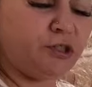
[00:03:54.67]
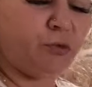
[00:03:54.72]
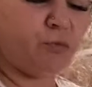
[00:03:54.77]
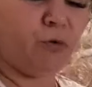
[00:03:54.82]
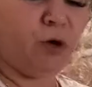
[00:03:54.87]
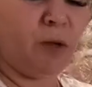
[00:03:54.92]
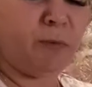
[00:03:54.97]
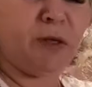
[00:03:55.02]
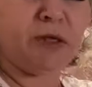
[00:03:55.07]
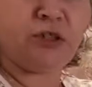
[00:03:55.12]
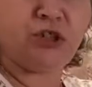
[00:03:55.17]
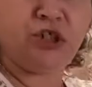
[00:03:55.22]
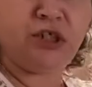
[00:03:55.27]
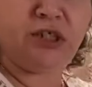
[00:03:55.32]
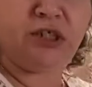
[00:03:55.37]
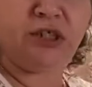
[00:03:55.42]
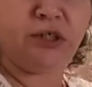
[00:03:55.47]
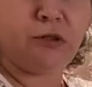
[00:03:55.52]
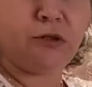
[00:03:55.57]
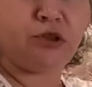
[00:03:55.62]
to rubbing,
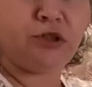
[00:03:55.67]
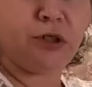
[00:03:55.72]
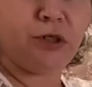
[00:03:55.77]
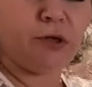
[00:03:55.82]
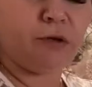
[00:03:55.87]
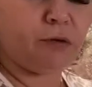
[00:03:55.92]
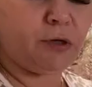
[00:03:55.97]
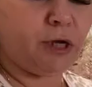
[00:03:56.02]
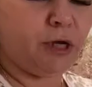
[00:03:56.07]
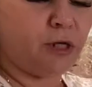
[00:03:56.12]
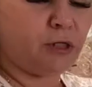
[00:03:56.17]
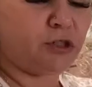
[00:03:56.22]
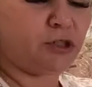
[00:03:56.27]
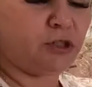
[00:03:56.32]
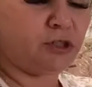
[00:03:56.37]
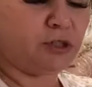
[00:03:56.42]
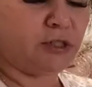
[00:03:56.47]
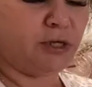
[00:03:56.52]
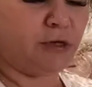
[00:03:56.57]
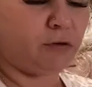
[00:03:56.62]
she's usually okay.
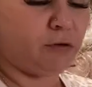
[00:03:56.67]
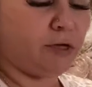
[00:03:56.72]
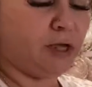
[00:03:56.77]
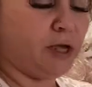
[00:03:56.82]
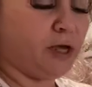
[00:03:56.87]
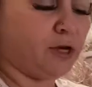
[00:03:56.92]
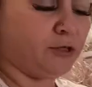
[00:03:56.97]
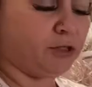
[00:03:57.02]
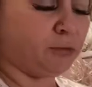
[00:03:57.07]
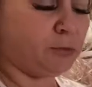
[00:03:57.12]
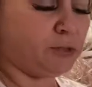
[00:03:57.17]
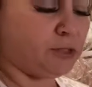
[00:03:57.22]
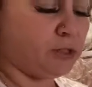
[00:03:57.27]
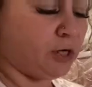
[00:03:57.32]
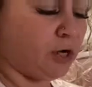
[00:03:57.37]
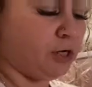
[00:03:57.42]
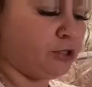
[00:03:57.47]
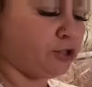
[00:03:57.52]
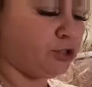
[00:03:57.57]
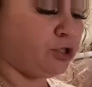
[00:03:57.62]
She's like, okay, I got the
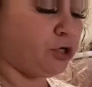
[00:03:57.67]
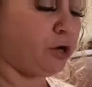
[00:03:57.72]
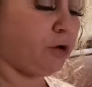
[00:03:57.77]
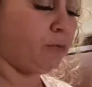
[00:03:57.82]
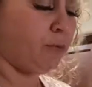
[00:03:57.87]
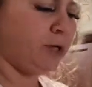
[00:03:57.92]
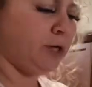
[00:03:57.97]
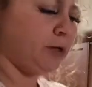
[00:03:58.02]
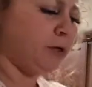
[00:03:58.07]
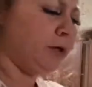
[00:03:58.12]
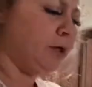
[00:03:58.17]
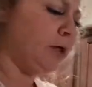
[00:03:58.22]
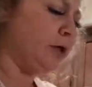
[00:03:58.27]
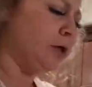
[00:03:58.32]
massage going.